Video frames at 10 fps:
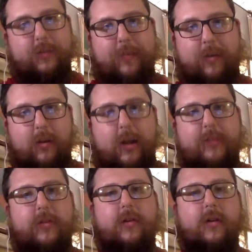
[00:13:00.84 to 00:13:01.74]
after the
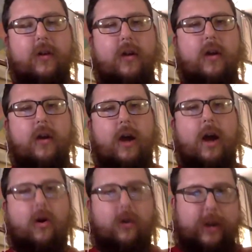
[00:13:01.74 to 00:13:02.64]
election,
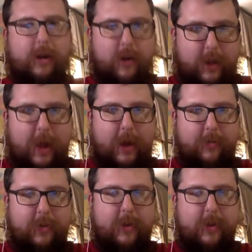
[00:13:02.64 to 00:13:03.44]
I'll get into that.